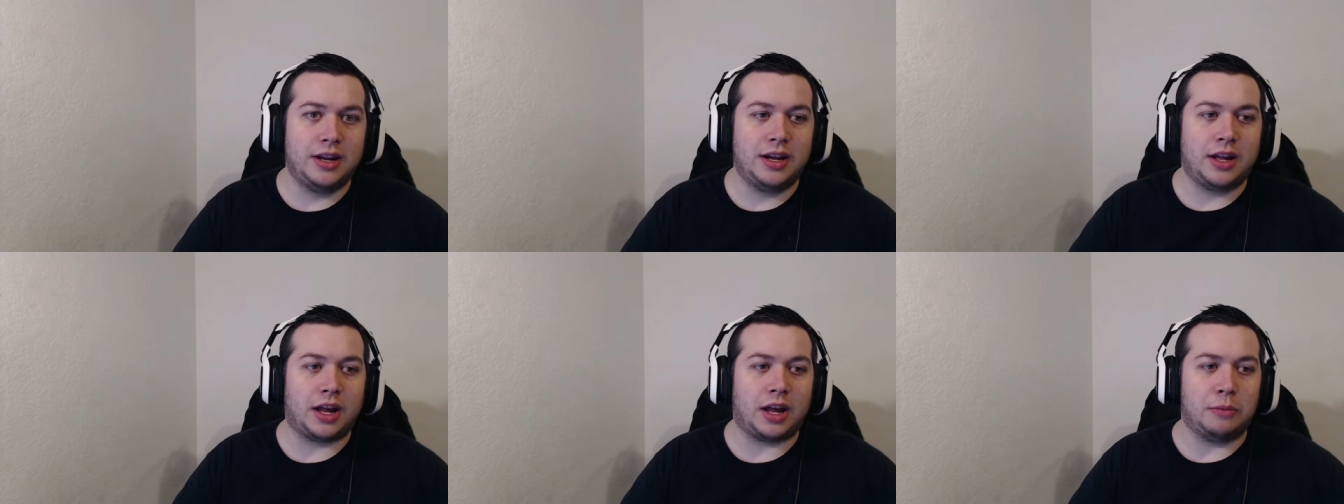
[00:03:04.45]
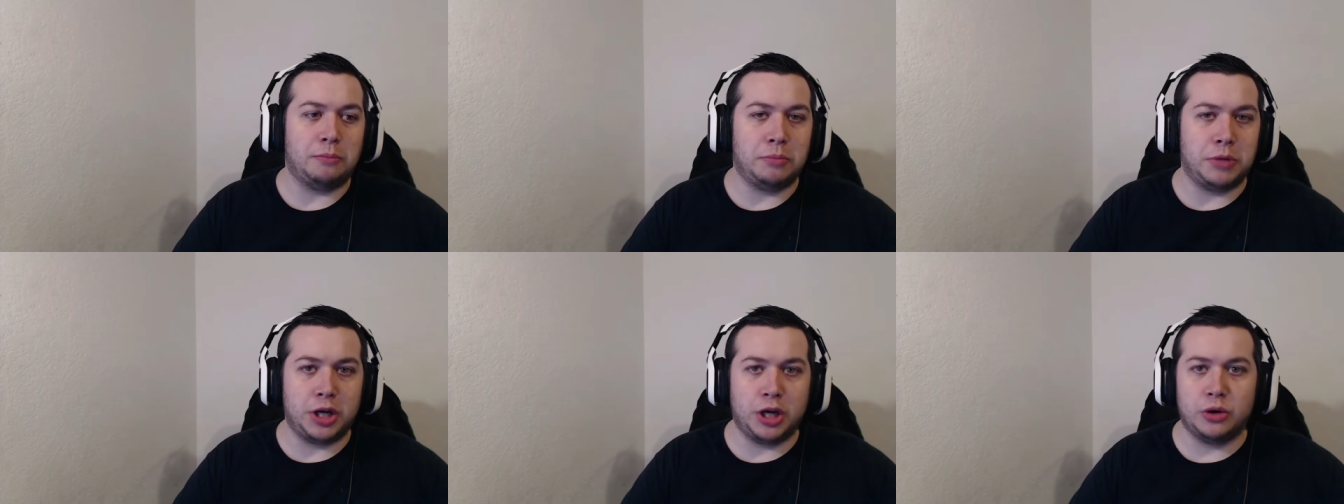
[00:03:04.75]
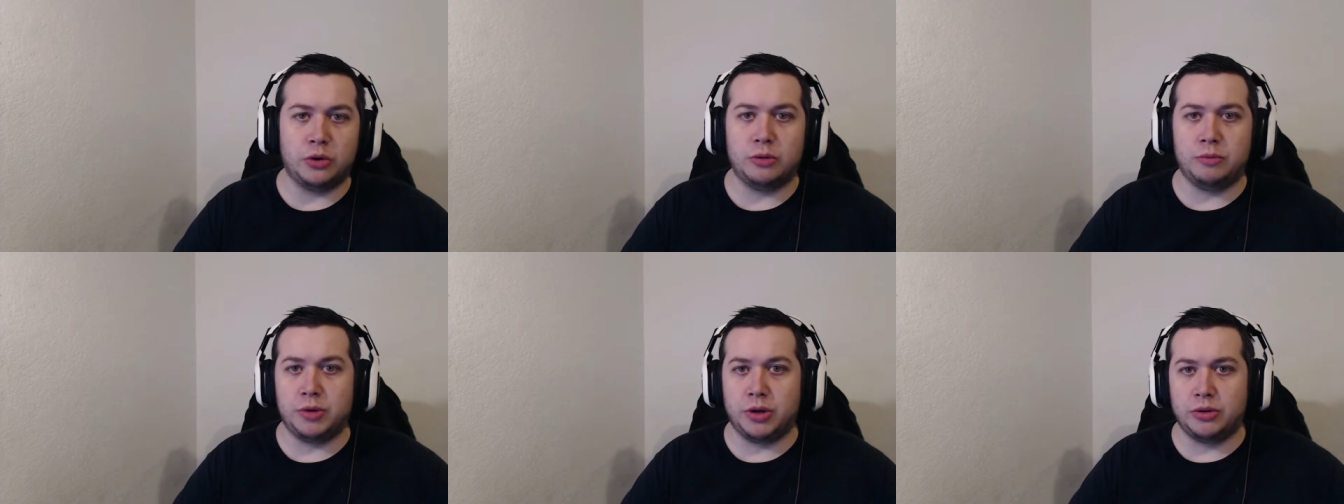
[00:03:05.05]
Mew
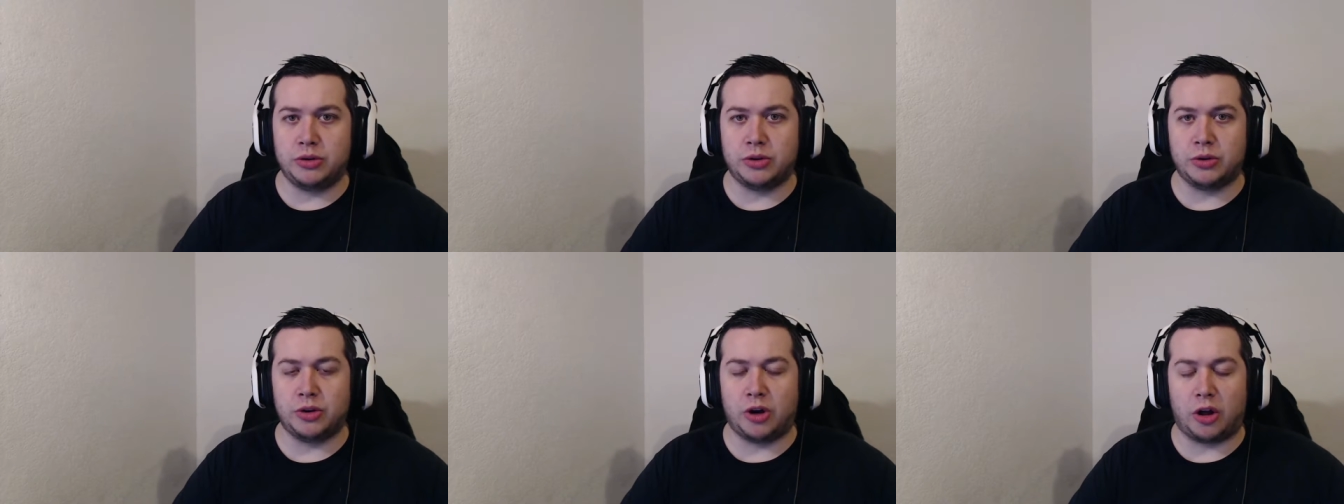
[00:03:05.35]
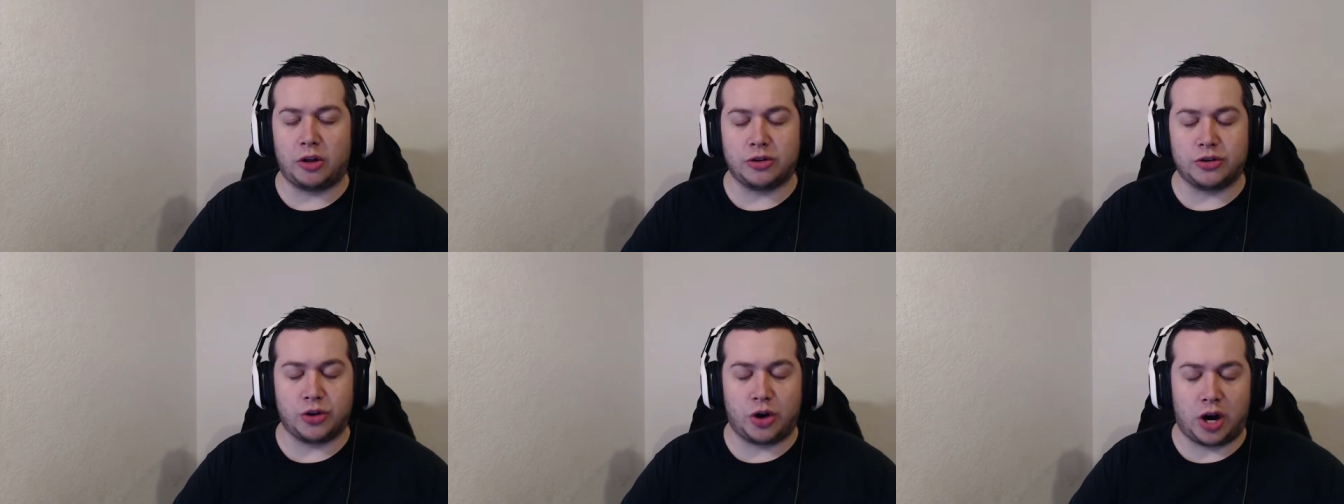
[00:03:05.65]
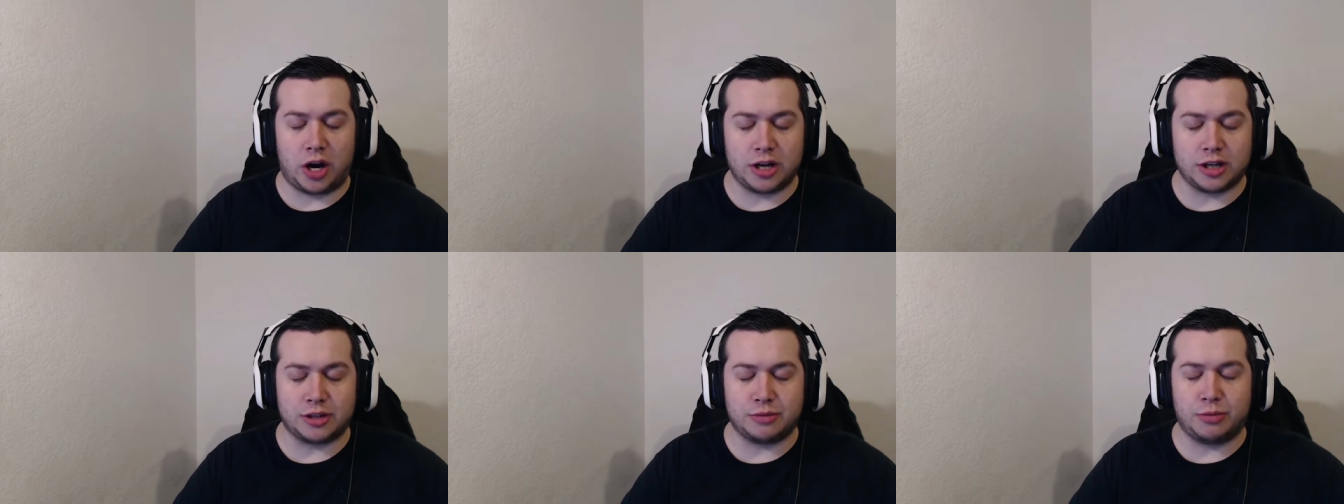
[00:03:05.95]
and Mewtwo and all those
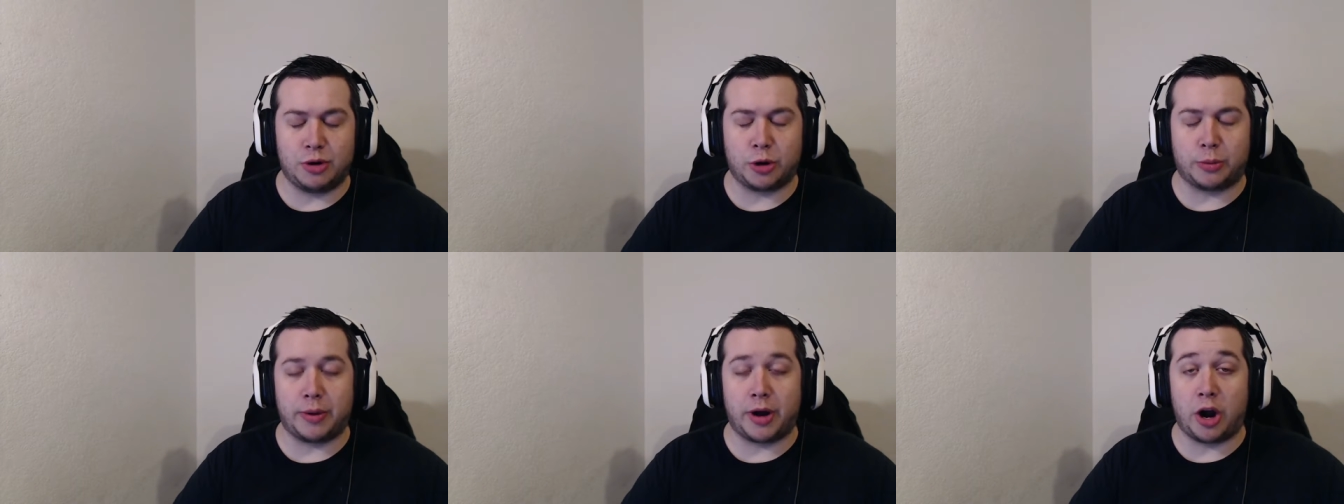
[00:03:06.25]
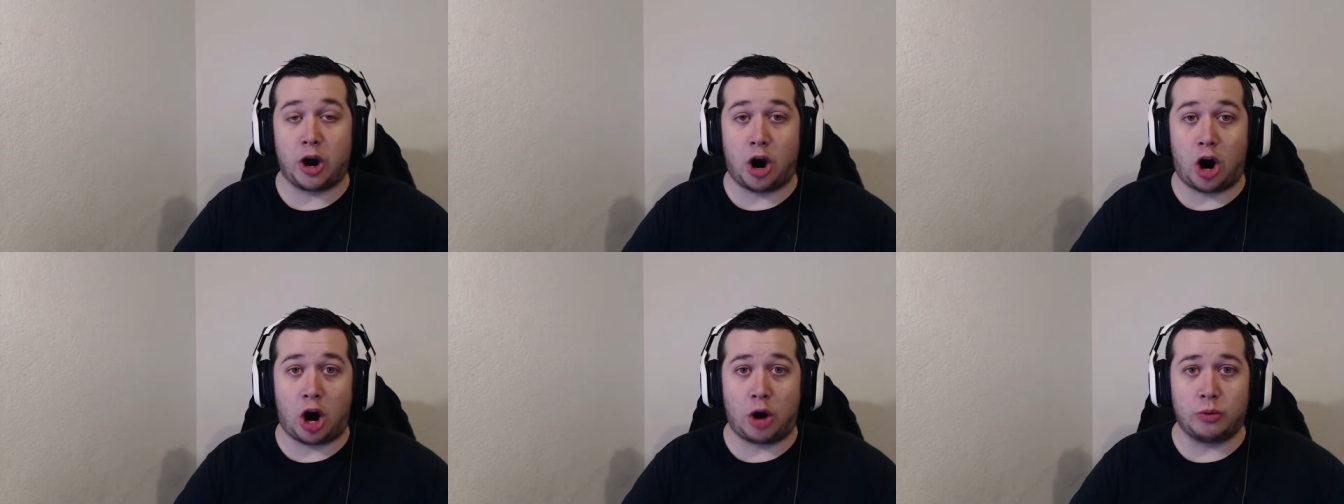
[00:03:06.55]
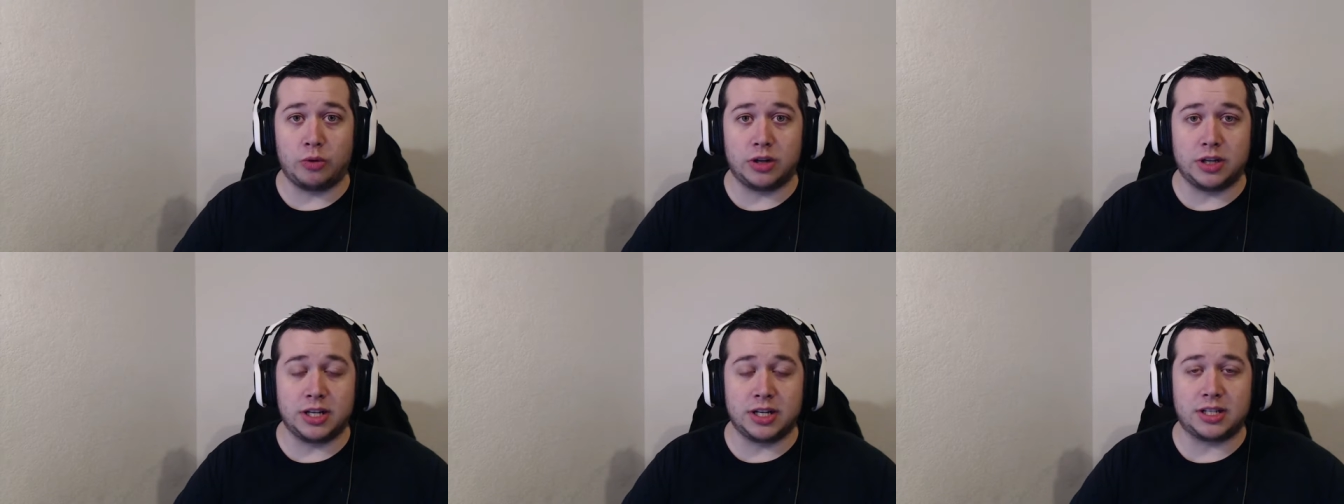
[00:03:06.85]
awesome Pokemon are
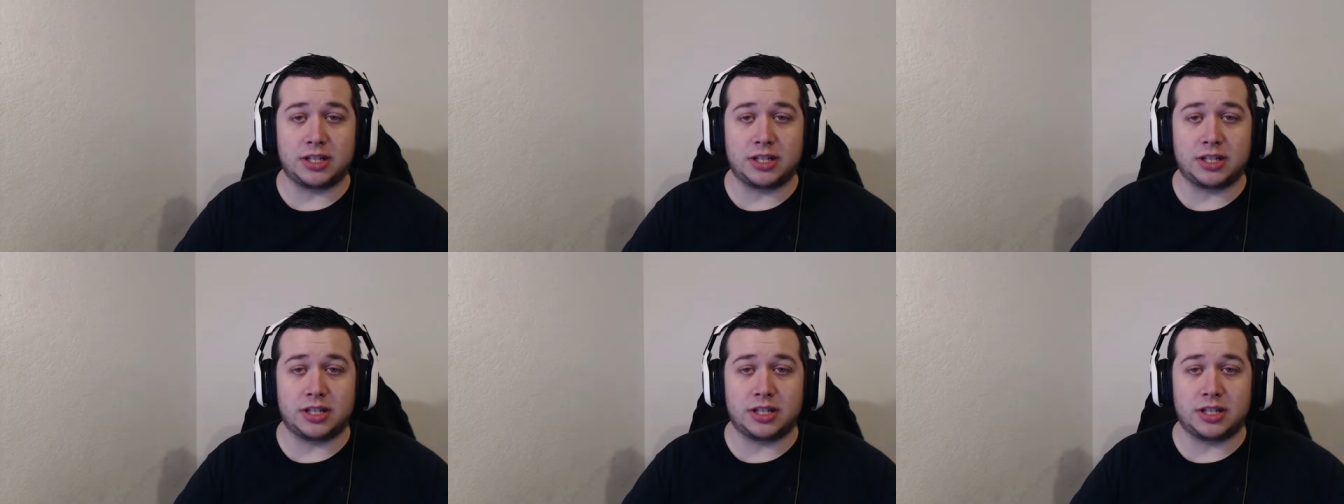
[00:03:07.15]
released,